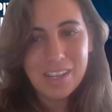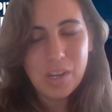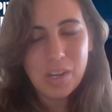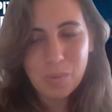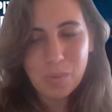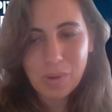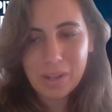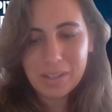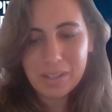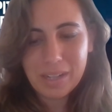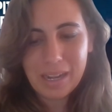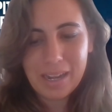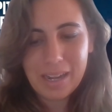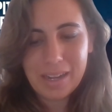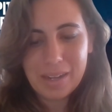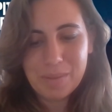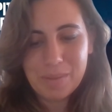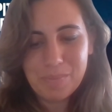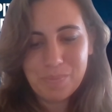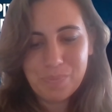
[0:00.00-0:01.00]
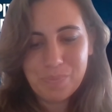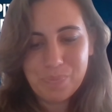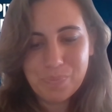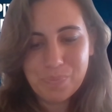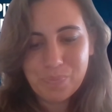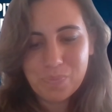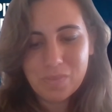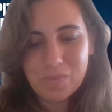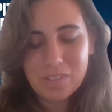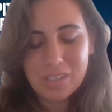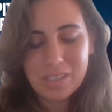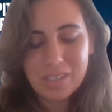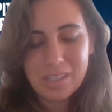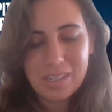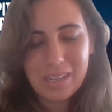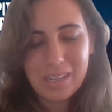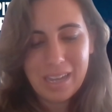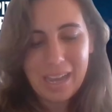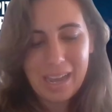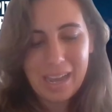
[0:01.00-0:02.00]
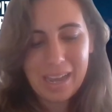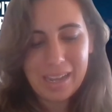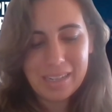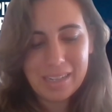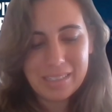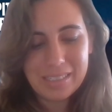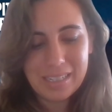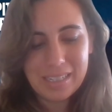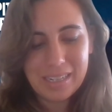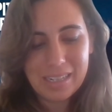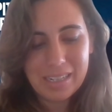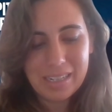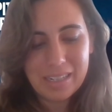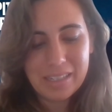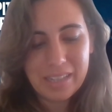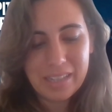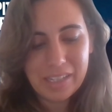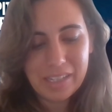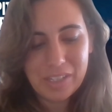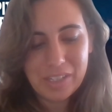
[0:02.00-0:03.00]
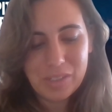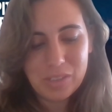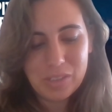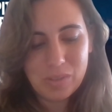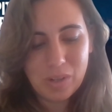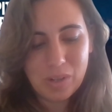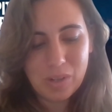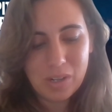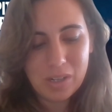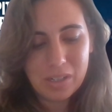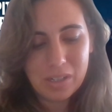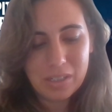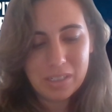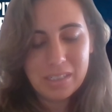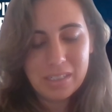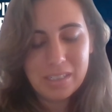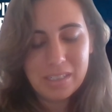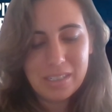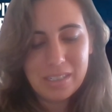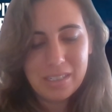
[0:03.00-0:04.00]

Well, thank you to all.